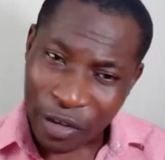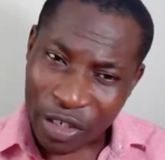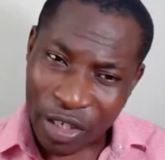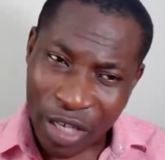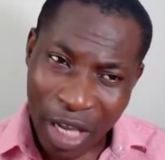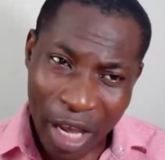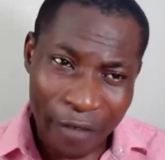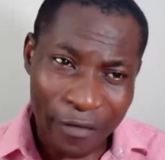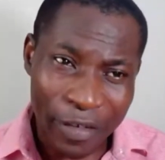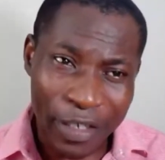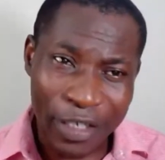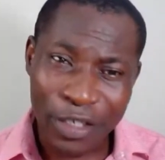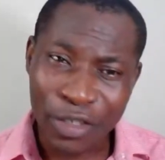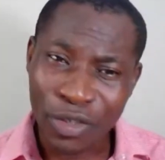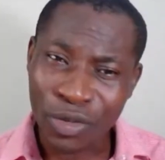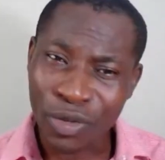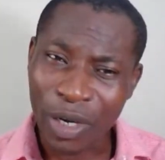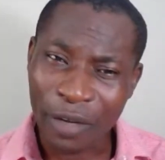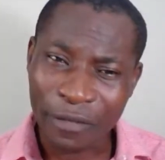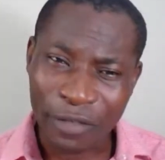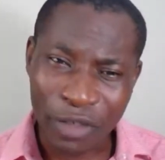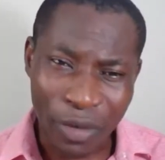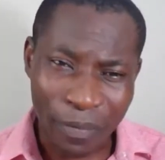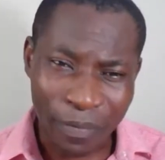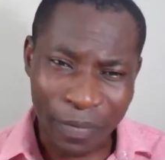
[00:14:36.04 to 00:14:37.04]
a service,
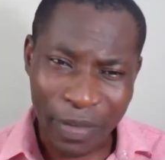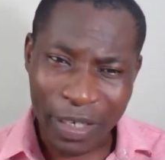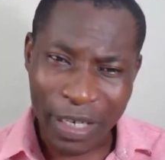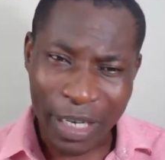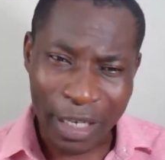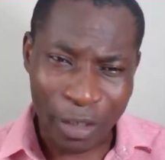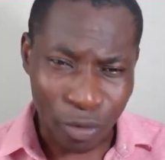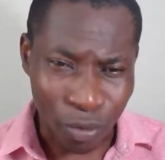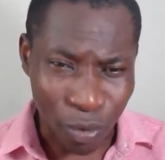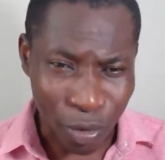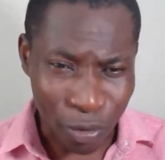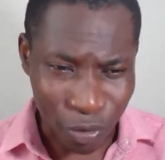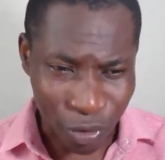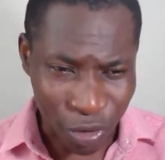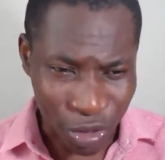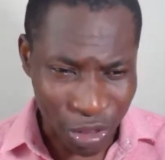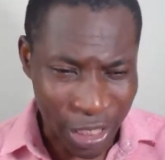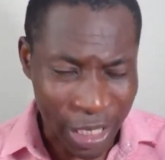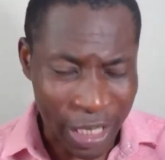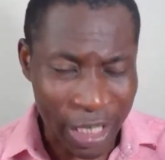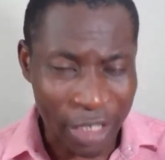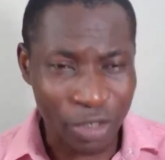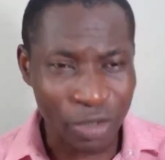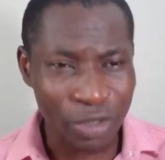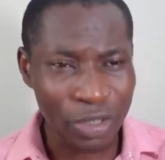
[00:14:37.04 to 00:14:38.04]
you have something that you want to
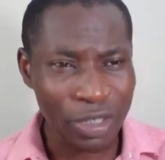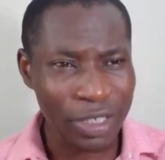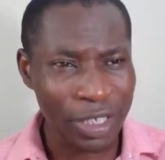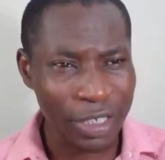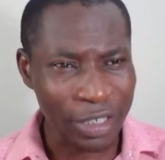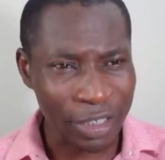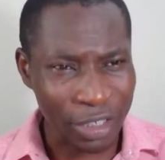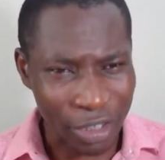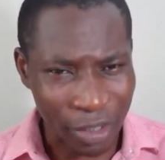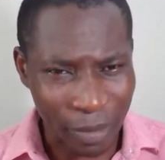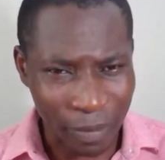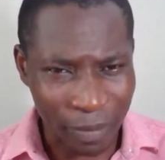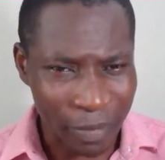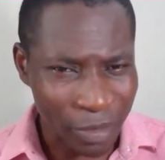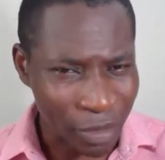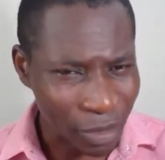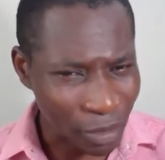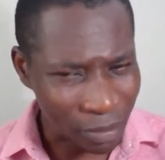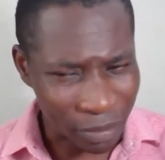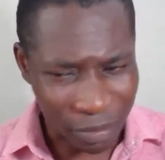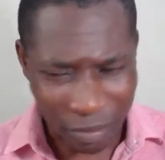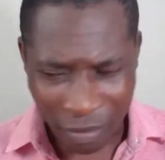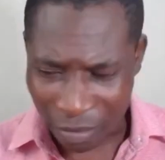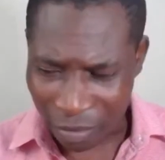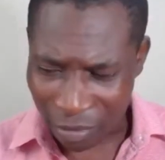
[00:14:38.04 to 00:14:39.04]
change, there is something
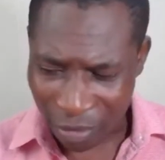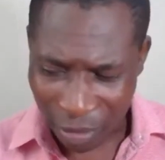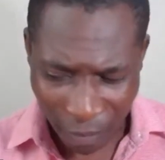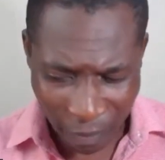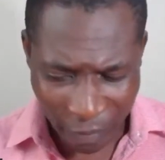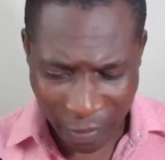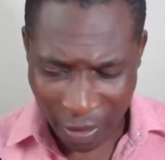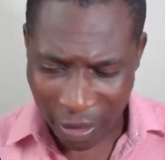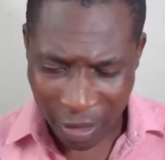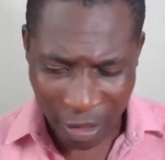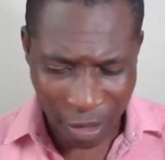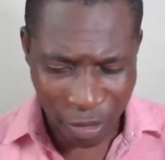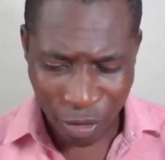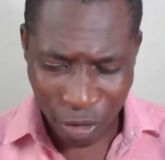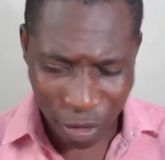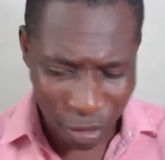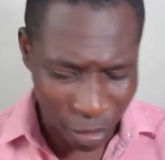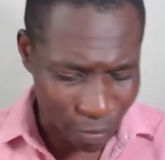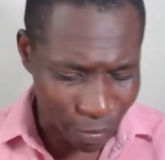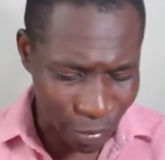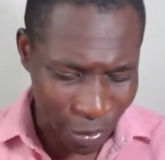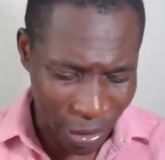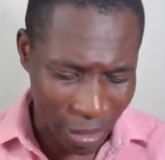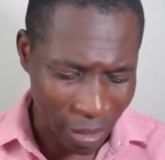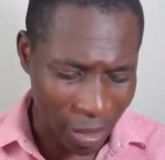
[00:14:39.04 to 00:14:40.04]
that you
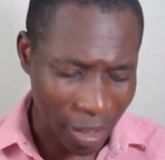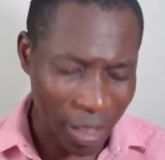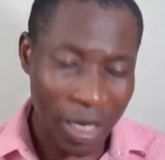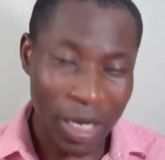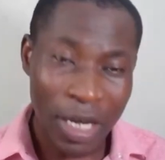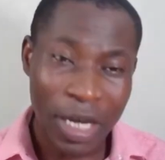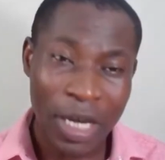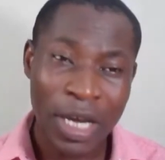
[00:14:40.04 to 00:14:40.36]
want to bring,